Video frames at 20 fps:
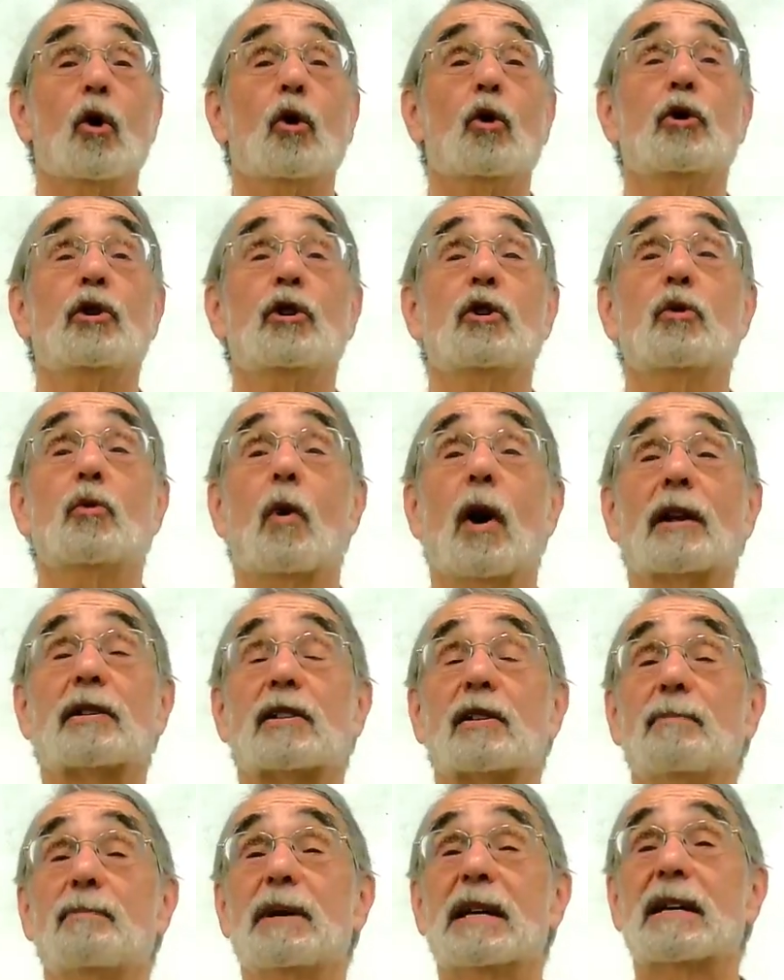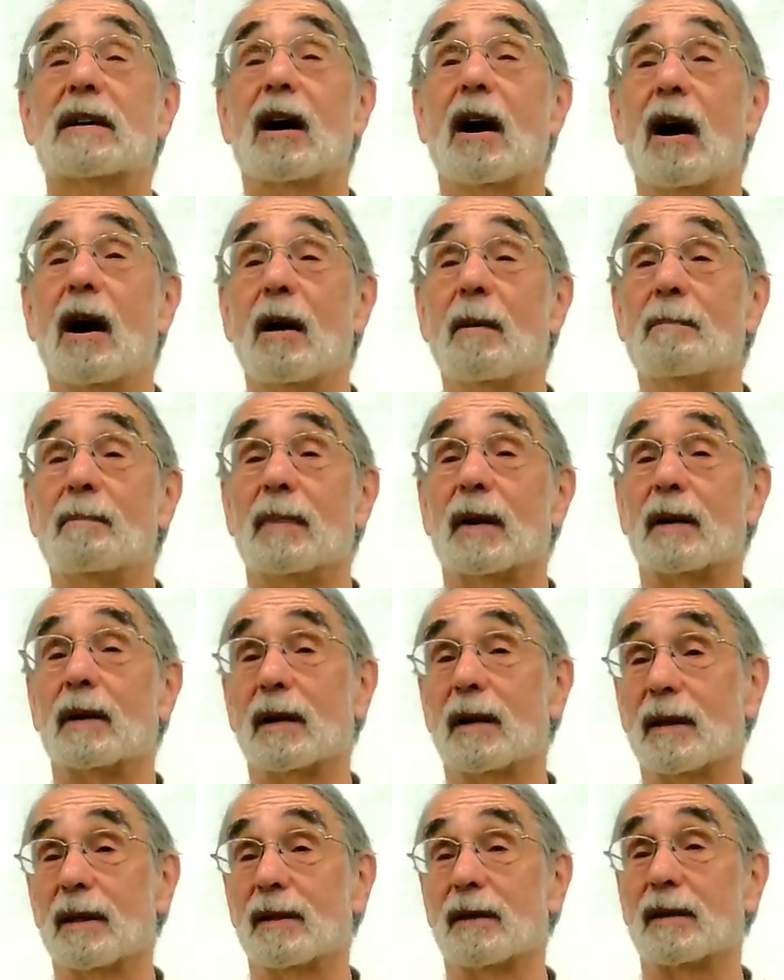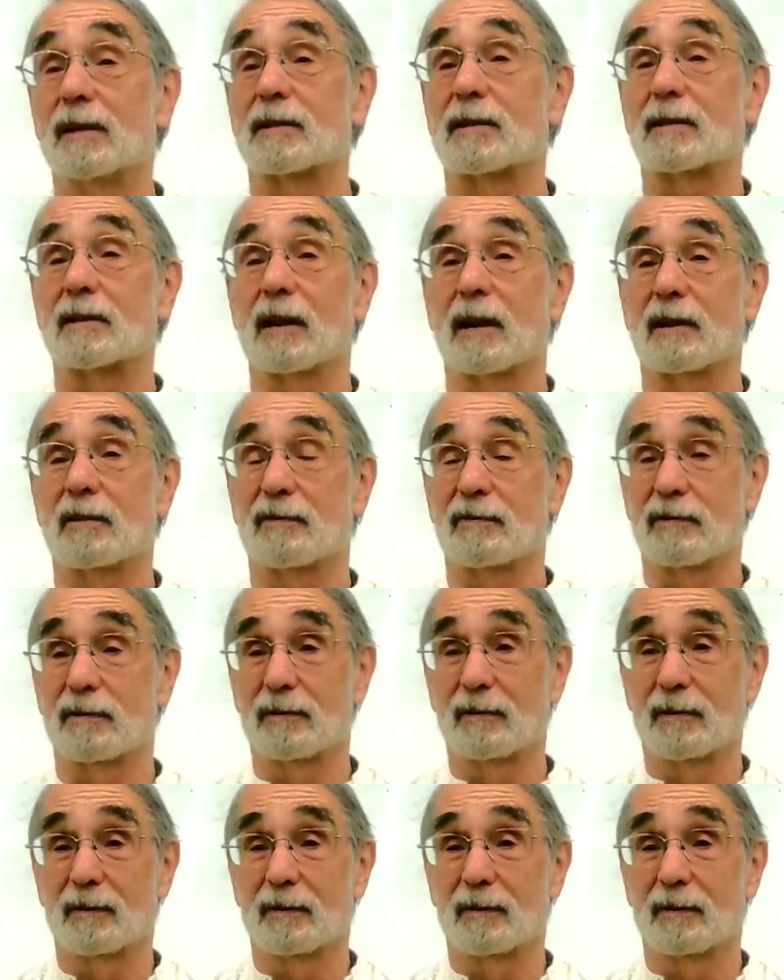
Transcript: Who do you want to become in this life?